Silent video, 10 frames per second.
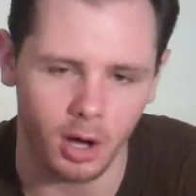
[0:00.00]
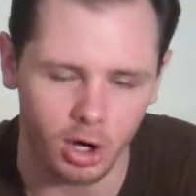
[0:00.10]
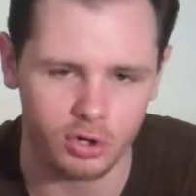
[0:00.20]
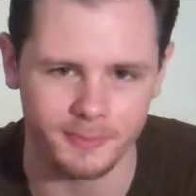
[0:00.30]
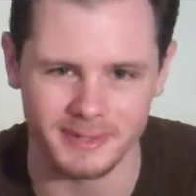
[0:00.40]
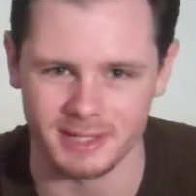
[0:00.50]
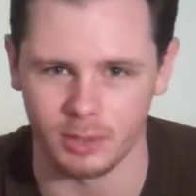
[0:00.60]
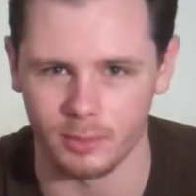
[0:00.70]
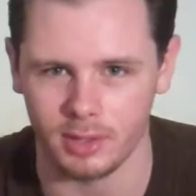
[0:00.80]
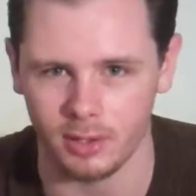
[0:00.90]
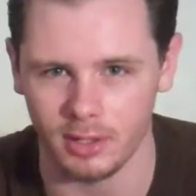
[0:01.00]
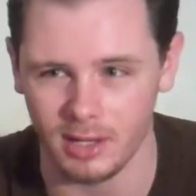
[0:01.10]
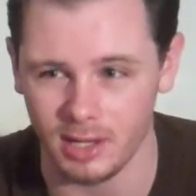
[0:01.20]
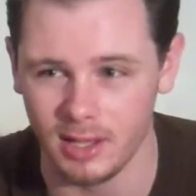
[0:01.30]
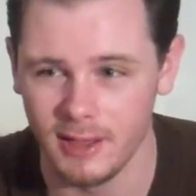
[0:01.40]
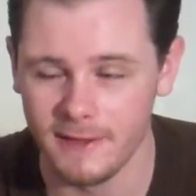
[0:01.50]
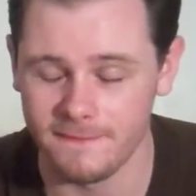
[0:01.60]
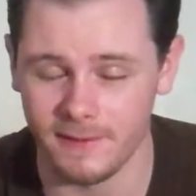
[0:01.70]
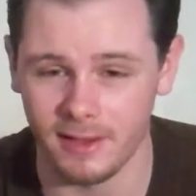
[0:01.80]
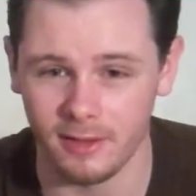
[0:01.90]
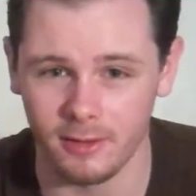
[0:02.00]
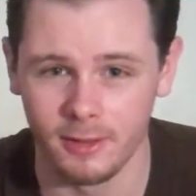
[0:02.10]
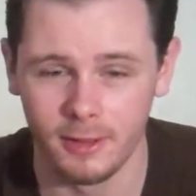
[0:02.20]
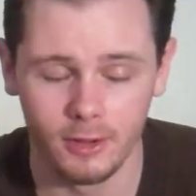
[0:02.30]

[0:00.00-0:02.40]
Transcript: 100%, without any fail.